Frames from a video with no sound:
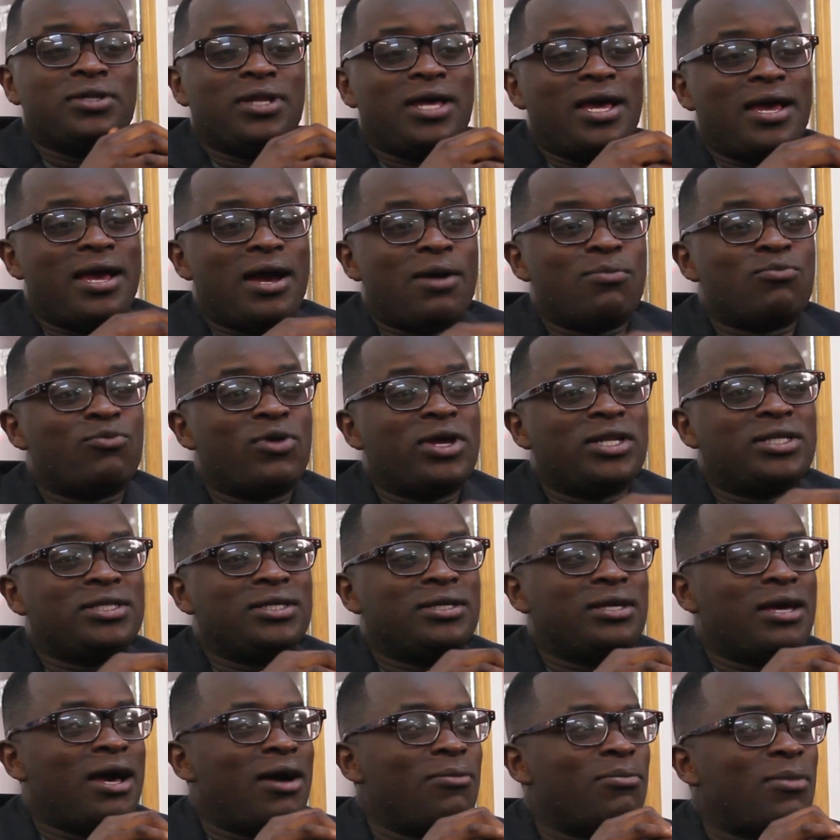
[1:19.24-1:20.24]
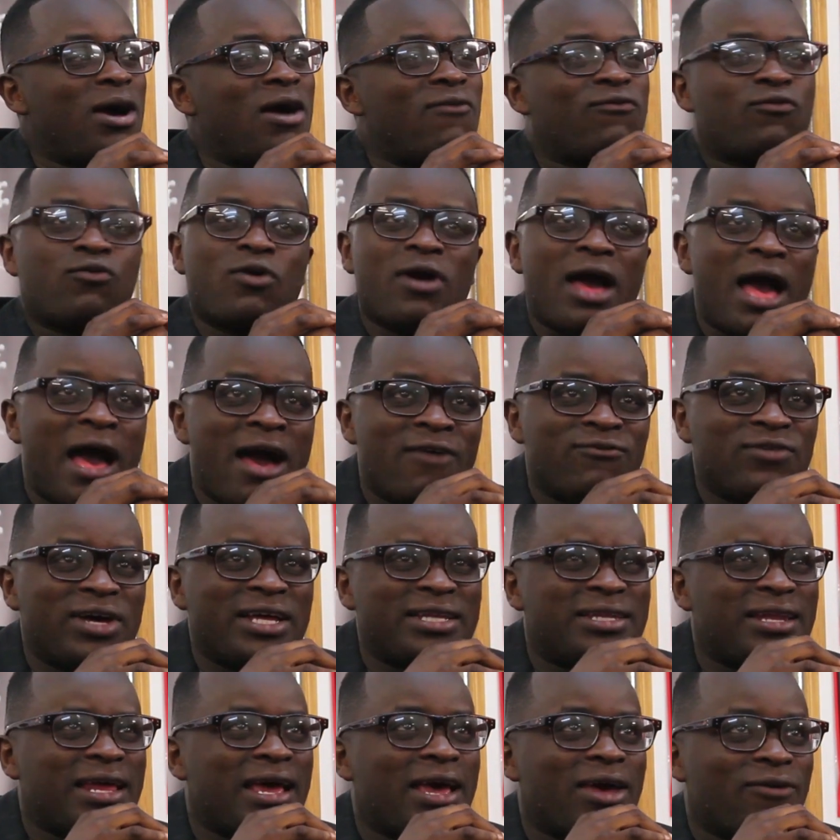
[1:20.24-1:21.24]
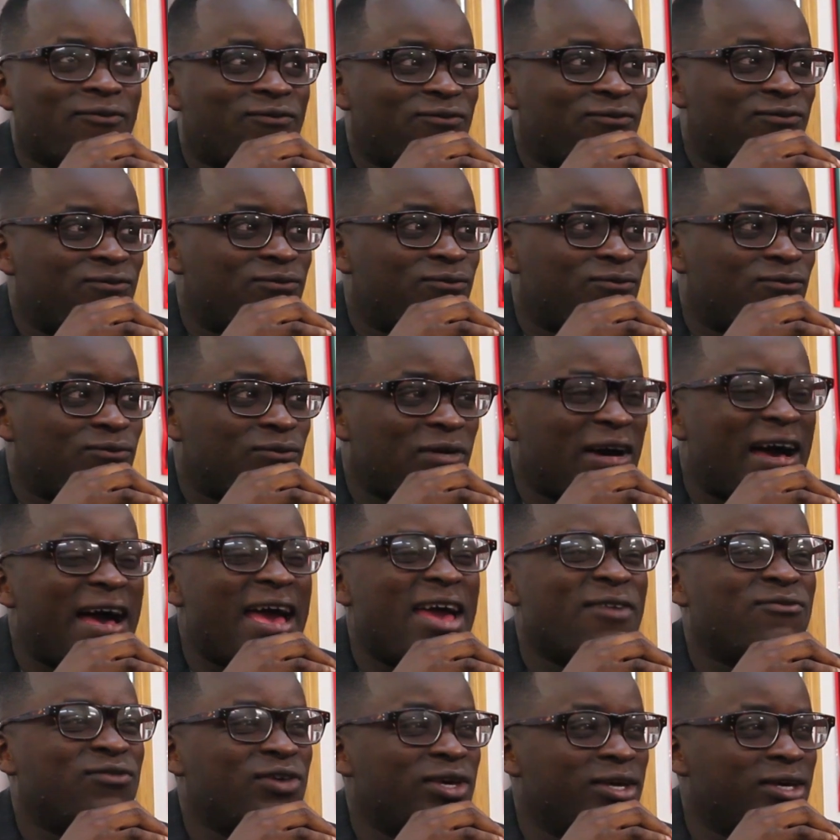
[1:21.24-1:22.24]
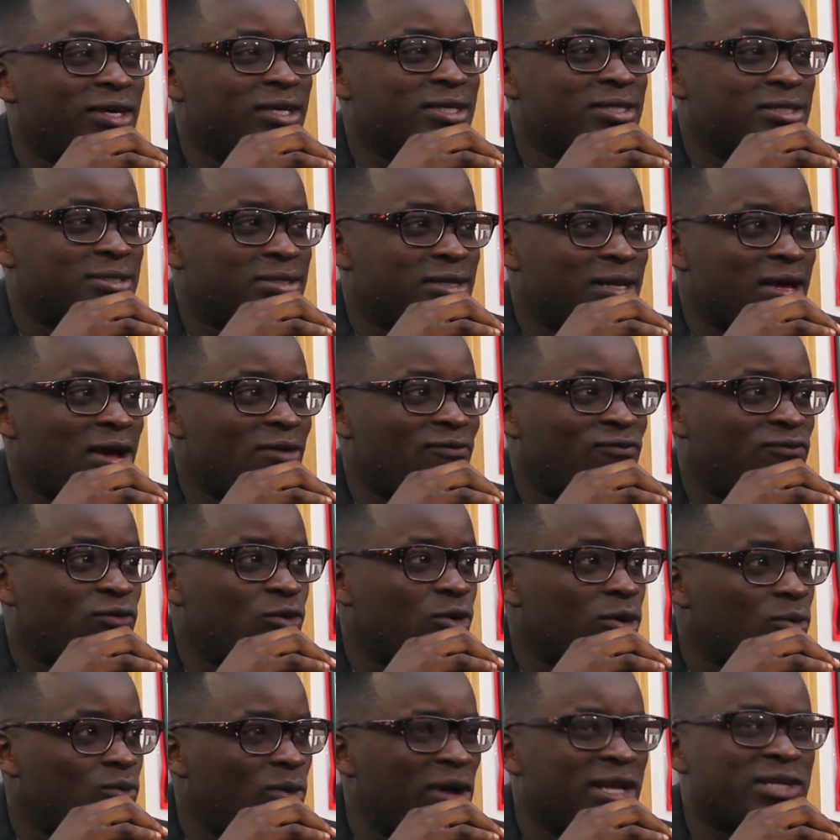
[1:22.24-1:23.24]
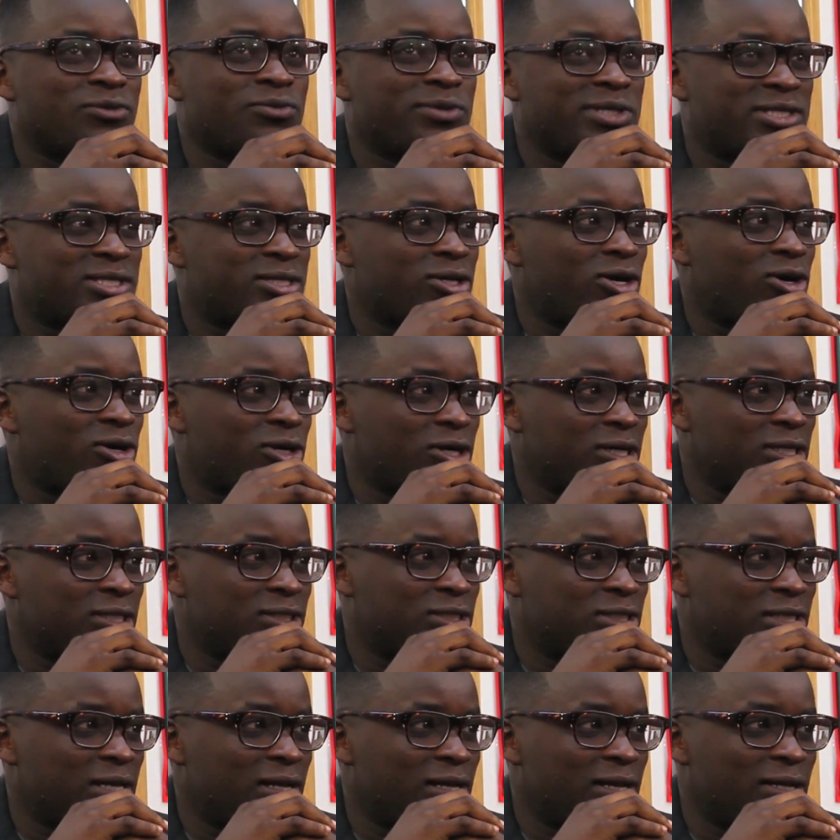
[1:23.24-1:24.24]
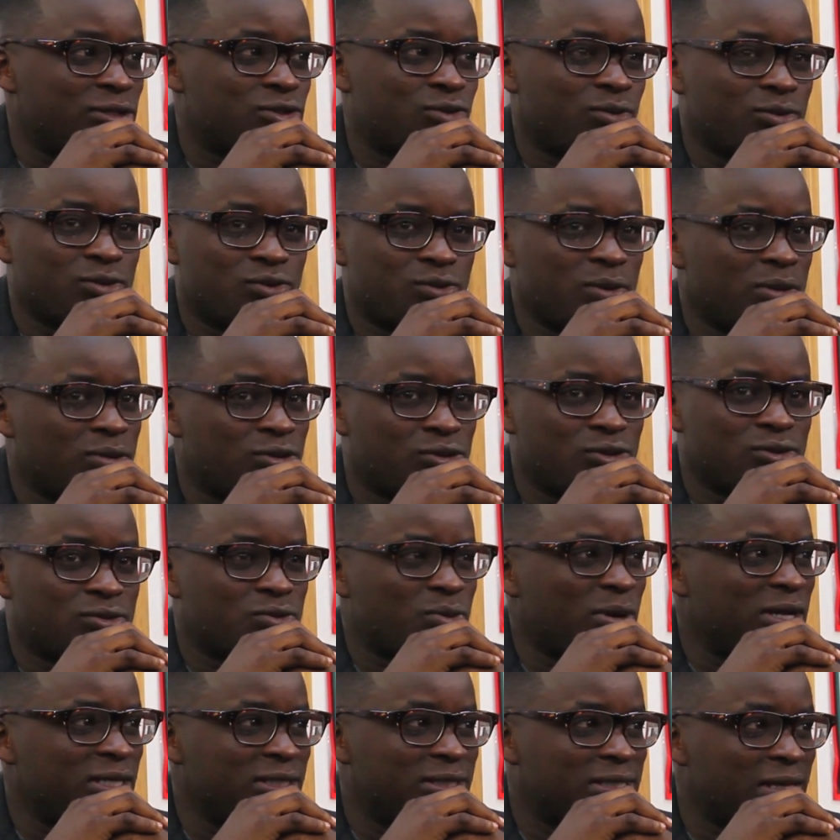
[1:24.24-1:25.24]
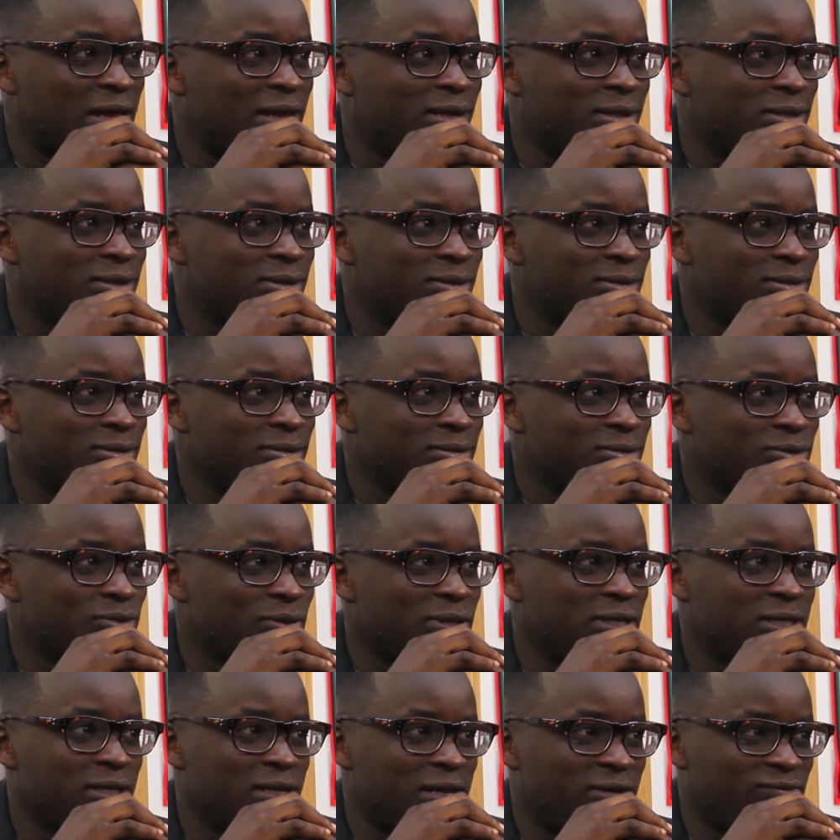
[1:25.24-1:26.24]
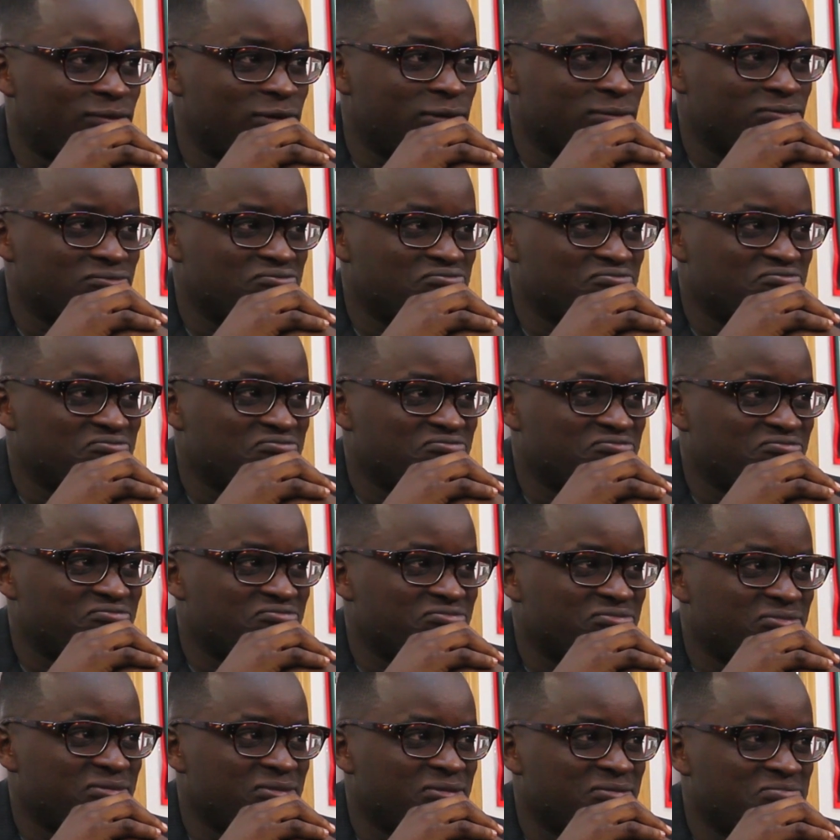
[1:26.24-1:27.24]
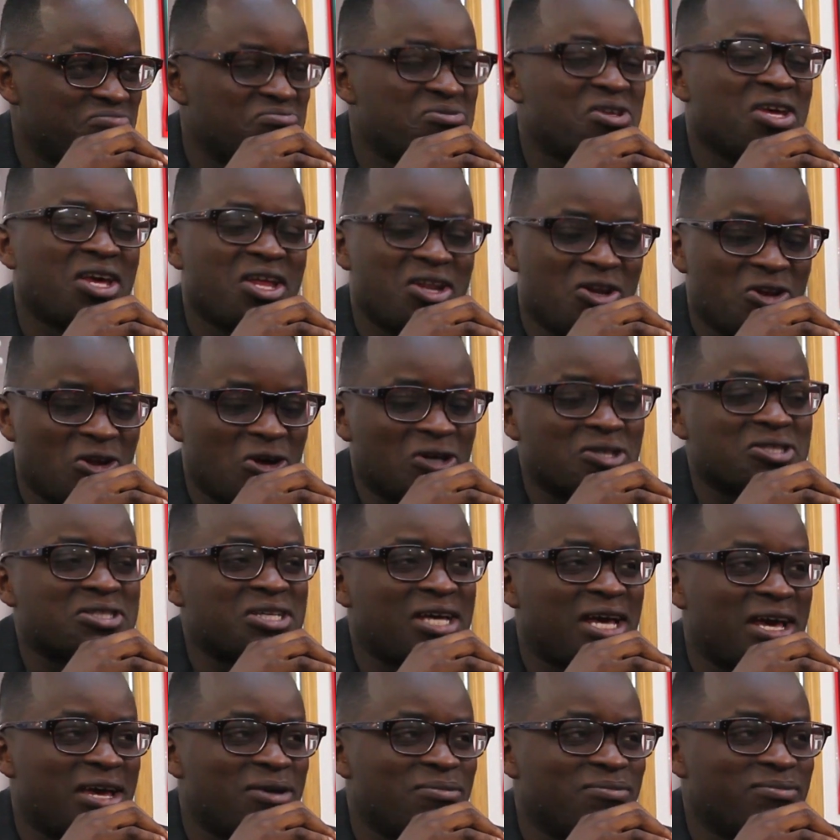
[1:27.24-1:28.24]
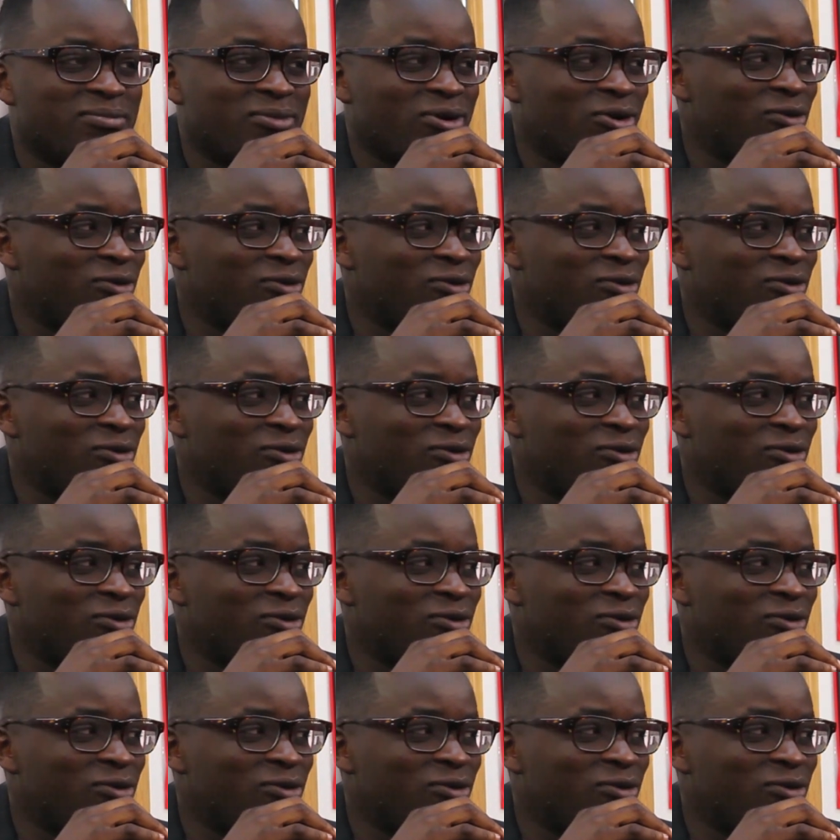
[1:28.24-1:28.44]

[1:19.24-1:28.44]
you like. I'm ready. I'm, I've have had like five years. Like four. When did we start cut the chat? Like 20, 2010? I don't know. 2011? A while ago. Yeah, a long time.